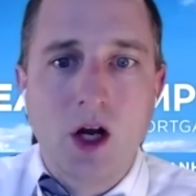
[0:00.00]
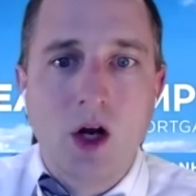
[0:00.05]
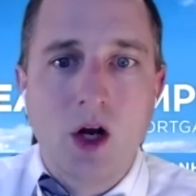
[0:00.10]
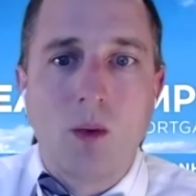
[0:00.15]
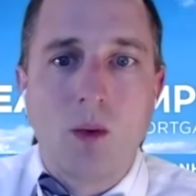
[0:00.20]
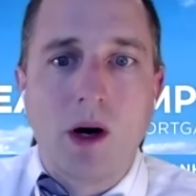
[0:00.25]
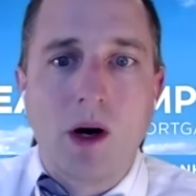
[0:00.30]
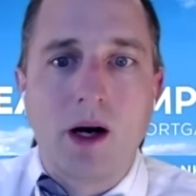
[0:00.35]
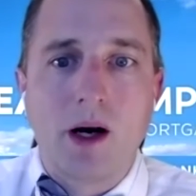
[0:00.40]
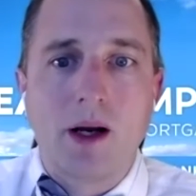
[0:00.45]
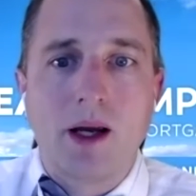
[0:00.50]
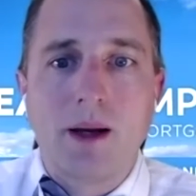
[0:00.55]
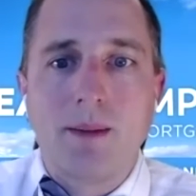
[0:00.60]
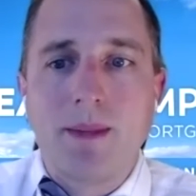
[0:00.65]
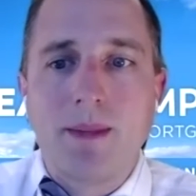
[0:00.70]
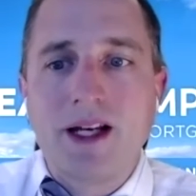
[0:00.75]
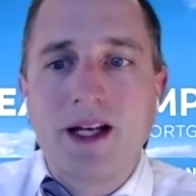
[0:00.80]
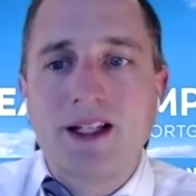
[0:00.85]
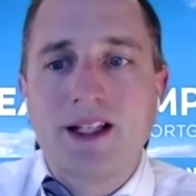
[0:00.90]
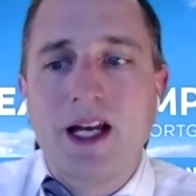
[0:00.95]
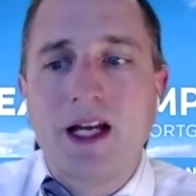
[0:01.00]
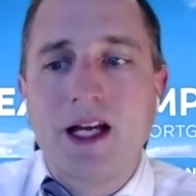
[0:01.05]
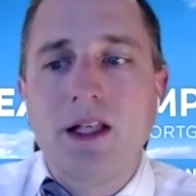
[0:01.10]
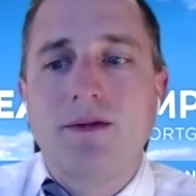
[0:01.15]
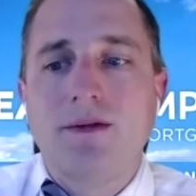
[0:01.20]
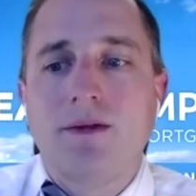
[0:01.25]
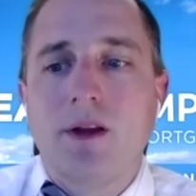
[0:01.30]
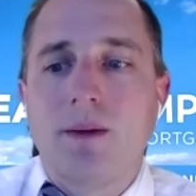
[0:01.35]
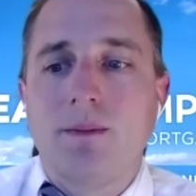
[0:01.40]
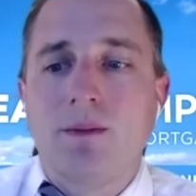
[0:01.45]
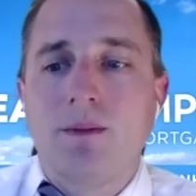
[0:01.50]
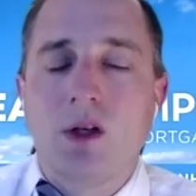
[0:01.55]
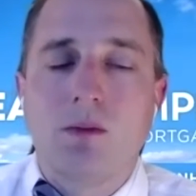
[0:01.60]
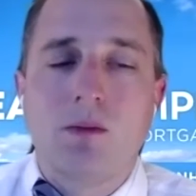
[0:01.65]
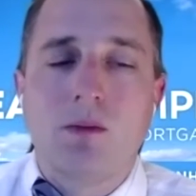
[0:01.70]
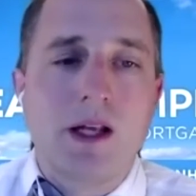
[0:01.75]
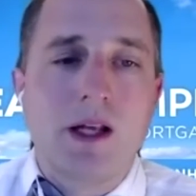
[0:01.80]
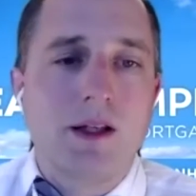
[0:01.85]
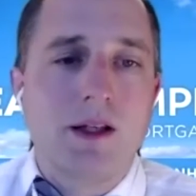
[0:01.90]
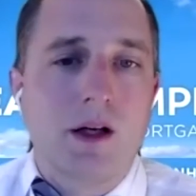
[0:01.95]
where it makes sense for them to
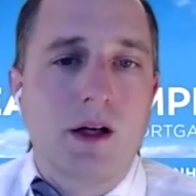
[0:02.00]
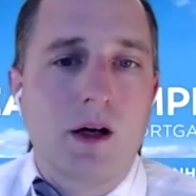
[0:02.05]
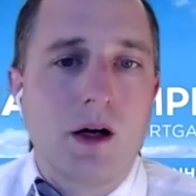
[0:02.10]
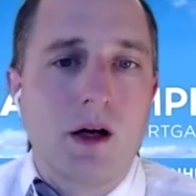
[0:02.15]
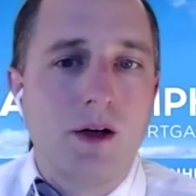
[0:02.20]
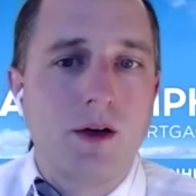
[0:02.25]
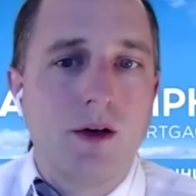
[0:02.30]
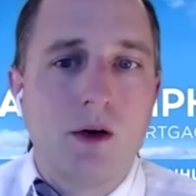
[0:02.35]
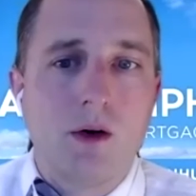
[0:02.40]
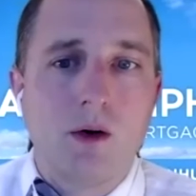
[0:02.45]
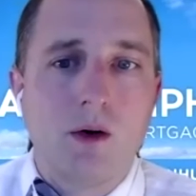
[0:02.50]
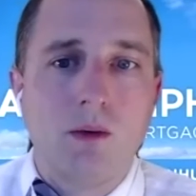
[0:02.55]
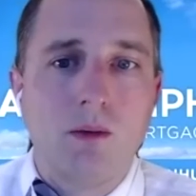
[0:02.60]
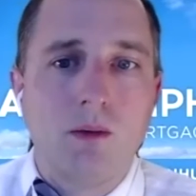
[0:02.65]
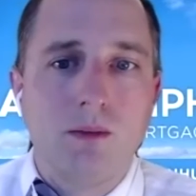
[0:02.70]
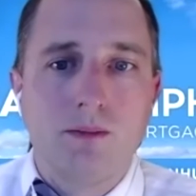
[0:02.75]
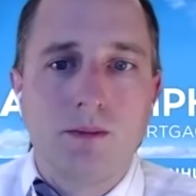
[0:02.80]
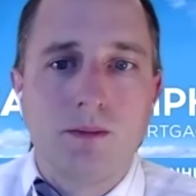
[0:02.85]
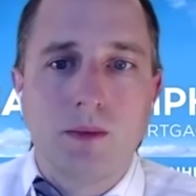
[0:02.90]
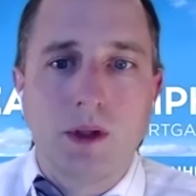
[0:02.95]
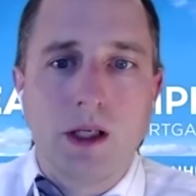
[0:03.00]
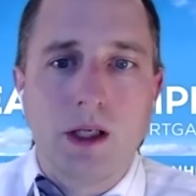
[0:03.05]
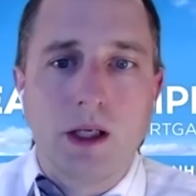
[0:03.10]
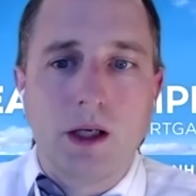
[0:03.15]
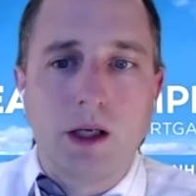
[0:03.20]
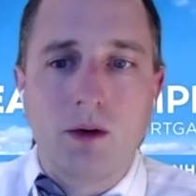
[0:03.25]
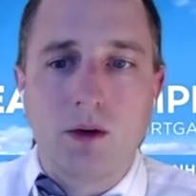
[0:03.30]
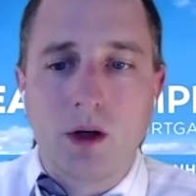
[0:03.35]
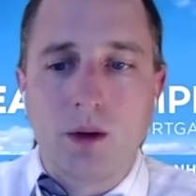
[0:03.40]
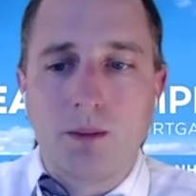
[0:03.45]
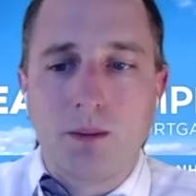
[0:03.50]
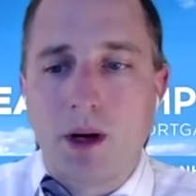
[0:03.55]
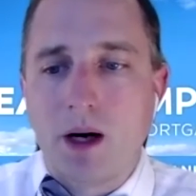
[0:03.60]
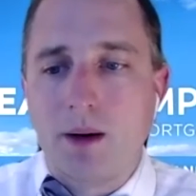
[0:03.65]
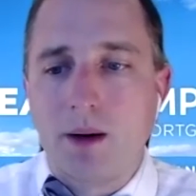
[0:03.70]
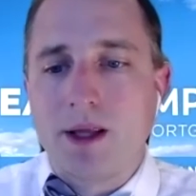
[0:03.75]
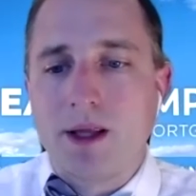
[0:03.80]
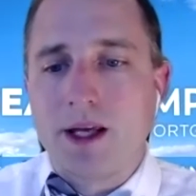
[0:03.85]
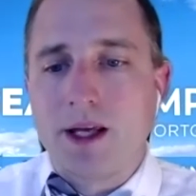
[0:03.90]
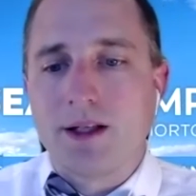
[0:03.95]
rent a condo or an
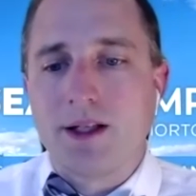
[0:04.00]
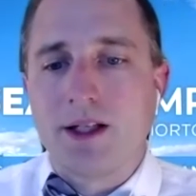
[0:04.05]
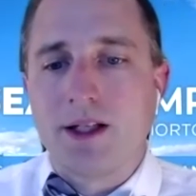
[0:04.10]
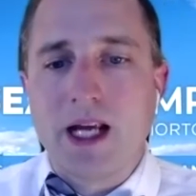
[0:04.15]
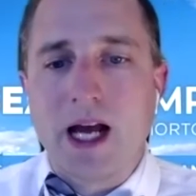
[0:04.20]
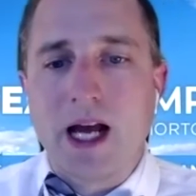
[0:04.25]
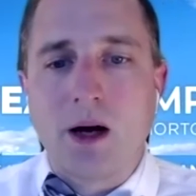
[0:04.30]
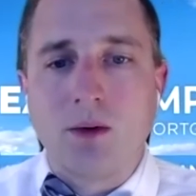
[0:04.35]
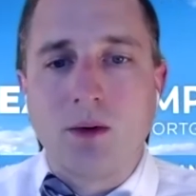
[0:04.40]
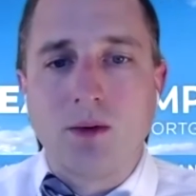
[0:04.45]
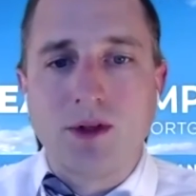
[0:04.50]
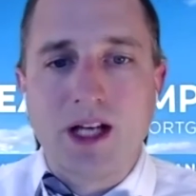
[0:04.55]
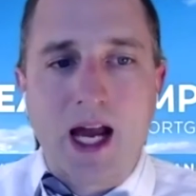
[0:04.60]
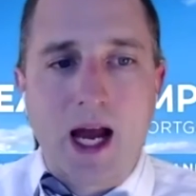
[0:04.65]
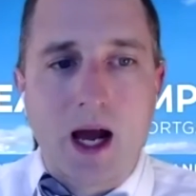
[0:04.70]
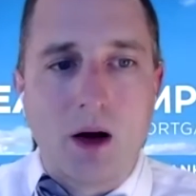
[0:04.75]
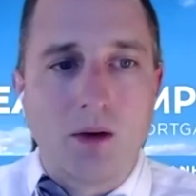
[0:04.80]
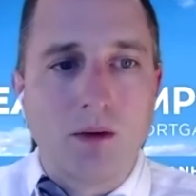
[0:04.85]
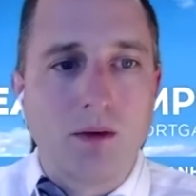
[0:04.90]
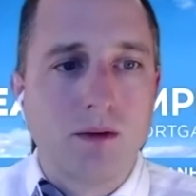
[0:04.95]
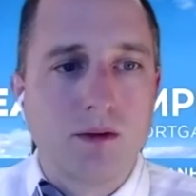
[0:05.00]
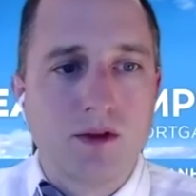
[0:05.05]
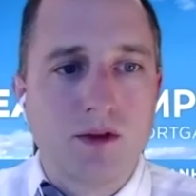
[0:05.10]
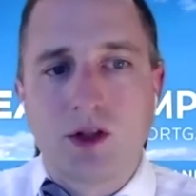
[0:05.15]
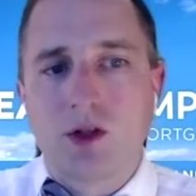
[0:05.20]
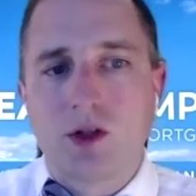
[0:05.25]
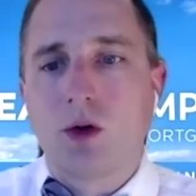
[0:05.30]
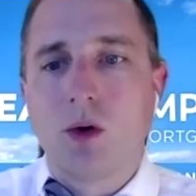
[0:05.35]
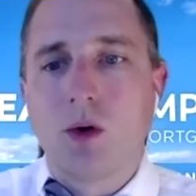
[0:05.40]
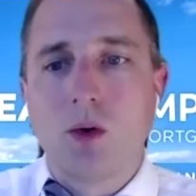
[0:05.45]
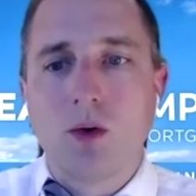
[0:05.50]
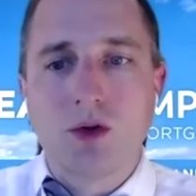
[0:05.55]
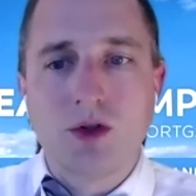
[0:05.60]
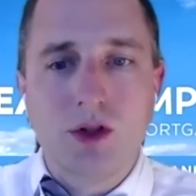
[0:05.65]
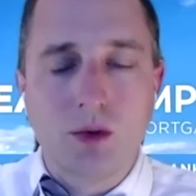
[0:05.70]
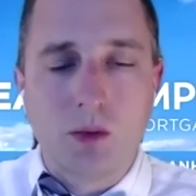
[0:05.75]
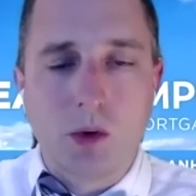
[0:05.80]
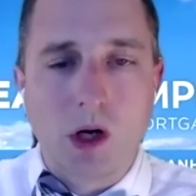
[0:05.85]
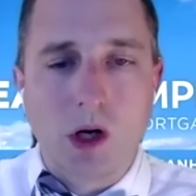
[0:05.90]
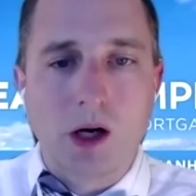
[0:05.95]
apartment that's downtown, it's close
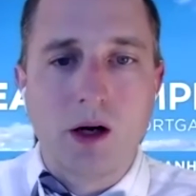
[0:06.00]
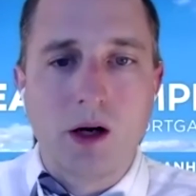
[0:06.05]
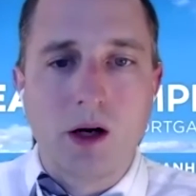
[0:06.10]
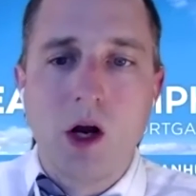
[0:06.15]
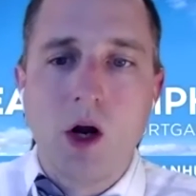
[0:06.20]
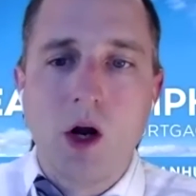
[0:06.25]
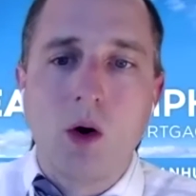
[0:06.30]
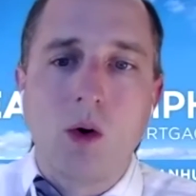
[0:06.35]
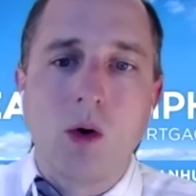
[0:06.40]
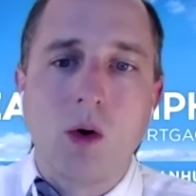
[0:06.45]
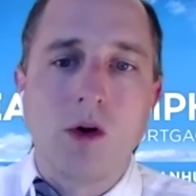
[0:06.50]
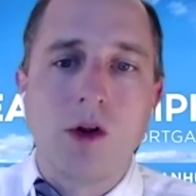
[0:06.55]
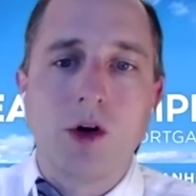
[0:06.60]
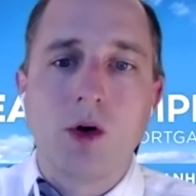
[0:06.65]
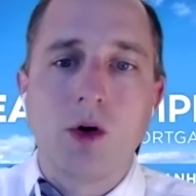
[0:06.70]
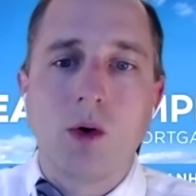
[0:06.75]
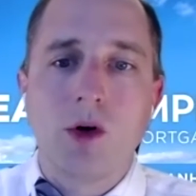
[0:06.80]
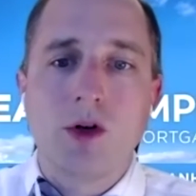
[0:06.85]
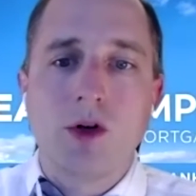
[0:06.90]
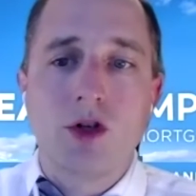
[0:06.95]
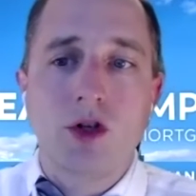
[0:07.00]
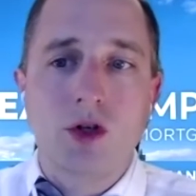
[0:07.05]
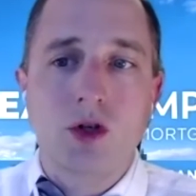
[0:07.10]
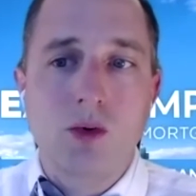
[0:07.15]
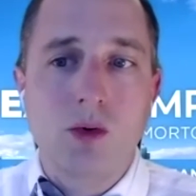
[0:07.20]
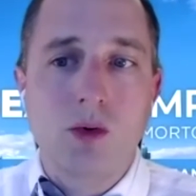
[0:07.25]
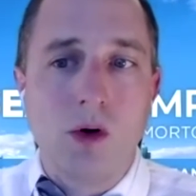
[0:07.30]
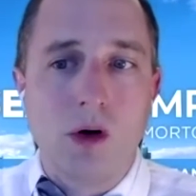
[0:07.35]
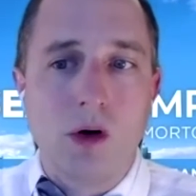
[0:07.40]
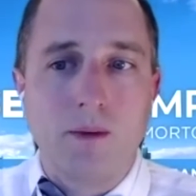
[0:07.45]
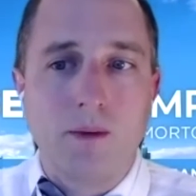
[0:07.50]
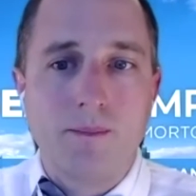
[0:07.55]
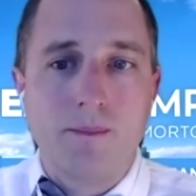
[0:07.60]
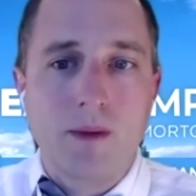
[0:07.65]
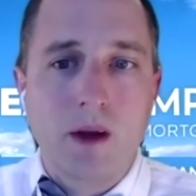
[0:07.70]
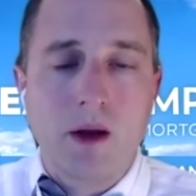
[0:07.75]
to work, or they're going to school.